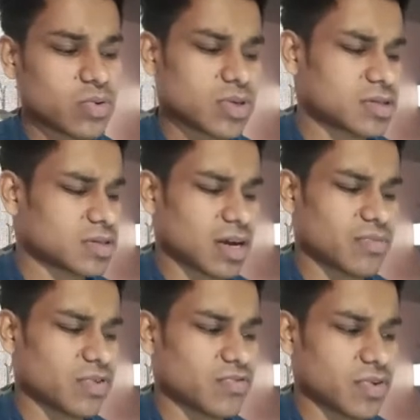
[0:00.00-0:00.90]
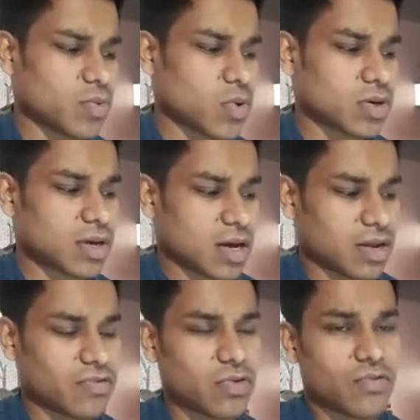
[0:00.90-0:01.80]
you just start with free one
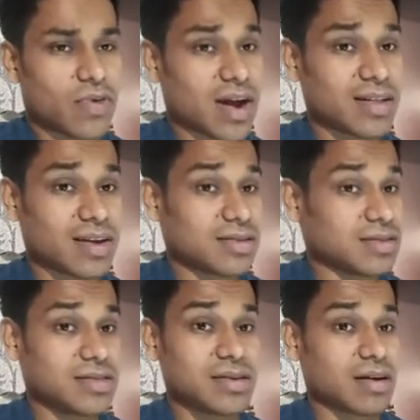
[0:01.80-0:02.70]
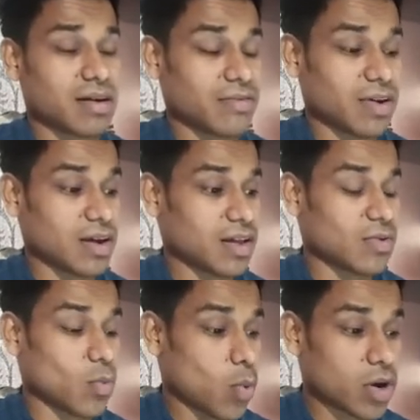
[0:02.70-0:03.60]
and if you find that these are
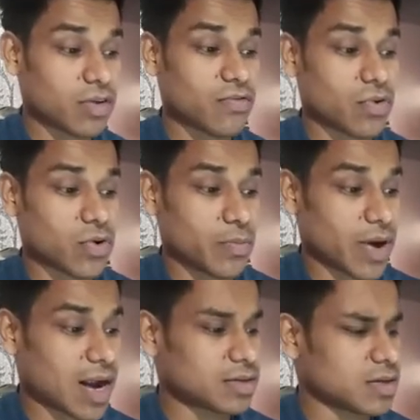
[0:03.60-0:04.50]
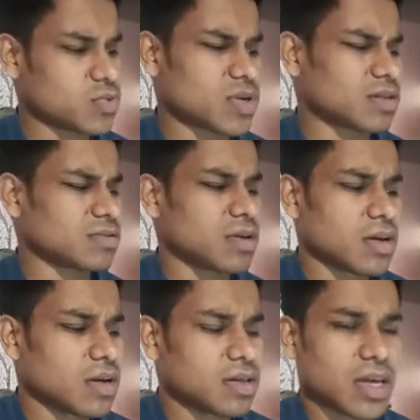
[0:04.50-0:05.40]
getting working for your brand then you can
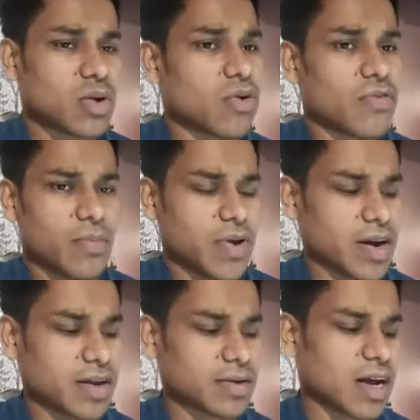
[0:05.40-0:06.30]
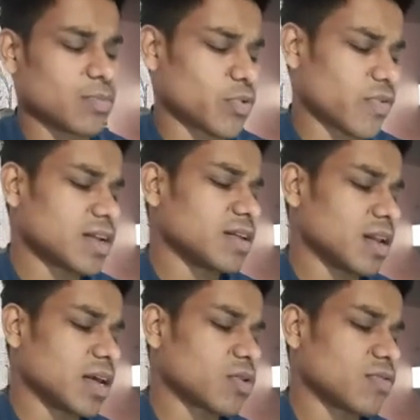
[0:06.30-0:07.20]
think of upgrading i'll provide
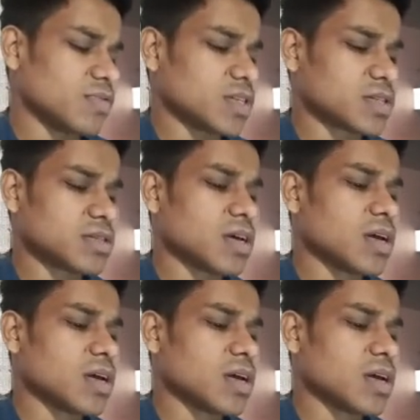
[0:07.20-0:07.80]
the link of this